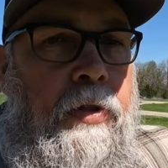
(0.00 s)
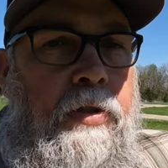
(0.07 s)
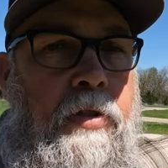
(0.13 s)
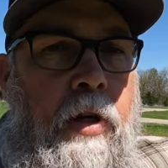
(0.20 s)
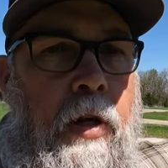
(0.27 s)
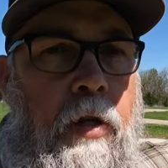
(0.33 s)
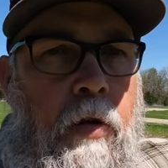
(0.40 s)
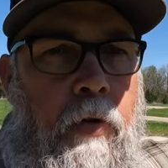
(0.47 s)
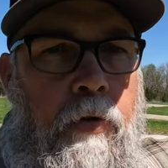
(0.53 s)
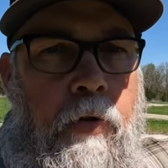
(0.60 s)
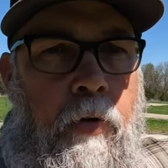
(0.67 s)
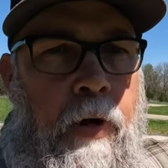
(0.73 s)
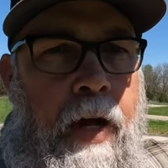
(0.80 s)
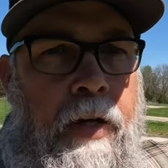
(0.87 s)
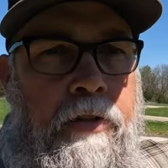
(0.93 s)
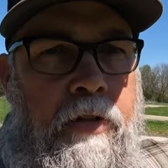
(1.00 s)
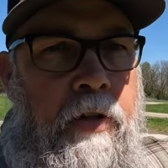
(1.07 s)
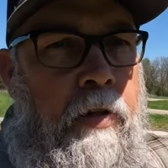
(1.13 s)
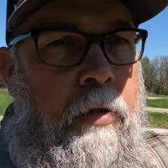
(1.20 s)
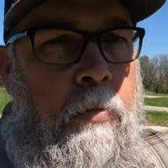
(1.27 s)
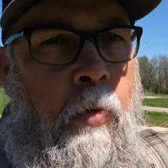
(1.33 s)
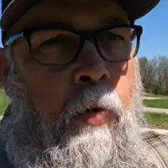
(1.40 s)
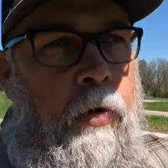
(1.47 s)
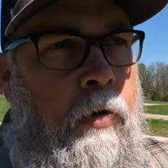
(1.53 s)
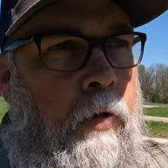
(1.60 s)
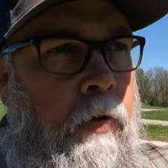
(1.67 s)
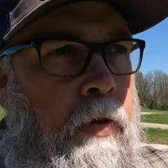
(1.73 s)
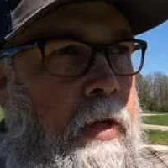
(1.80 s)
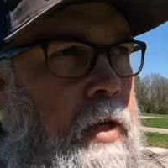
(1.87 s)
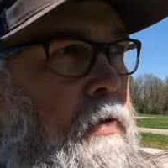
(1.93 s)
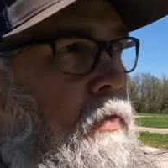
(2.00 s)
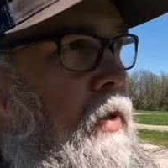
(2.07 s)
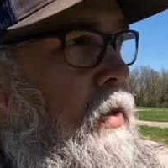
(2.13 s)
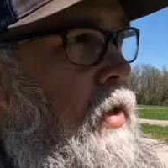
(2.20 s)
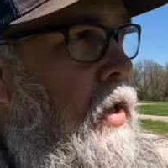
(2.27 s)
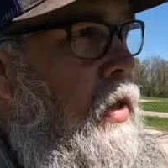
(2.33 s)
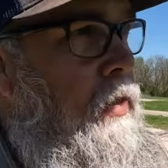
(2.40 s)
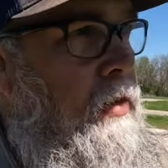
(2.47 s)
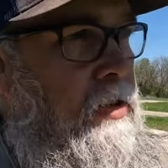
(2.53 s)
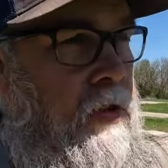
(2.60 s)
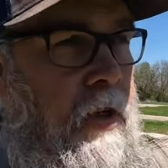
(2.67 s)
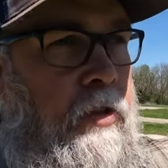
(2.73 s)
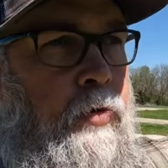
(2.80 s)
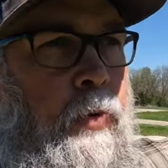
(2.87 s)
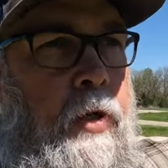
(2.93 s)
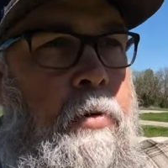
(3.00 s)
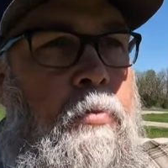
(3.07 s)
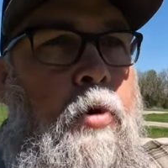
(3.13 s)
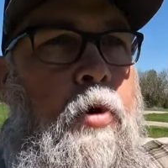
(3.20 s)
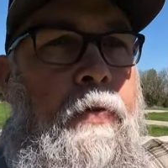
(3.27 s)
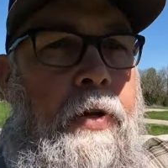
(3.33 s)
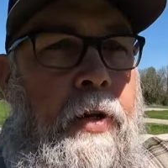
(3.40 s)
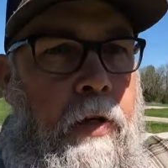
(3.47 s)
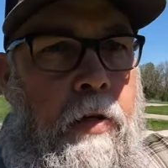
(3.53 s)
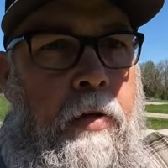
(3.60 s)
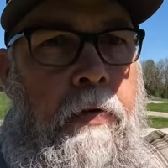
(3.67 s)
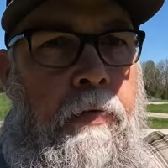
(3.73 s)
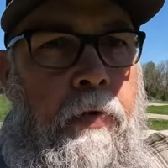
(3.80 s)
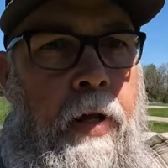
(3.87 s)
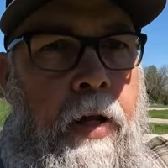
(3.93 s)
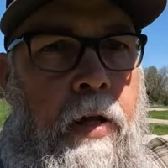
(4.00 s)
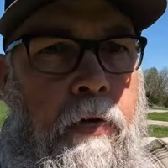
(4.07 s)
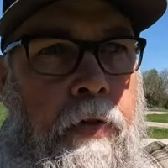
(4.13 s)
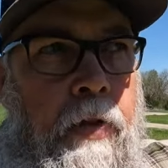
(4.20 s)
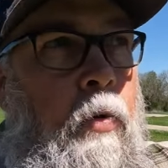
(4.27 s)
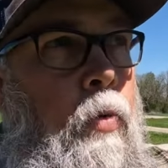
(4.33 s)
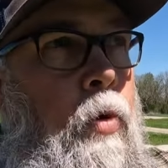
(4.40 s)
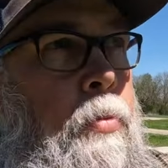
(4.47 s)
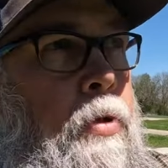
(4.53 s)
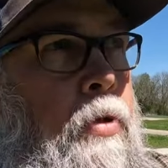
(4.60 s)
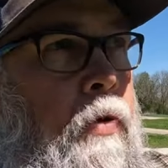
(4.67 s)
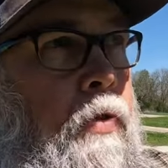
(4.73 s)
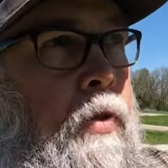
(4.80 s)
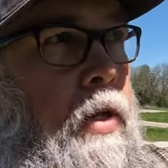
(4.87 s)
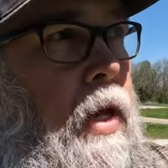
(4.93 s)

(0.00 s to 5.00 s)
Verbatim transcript: with the sun low on the horizon in the morning or in the evening, the sun's really moving at a different angle than it will be during the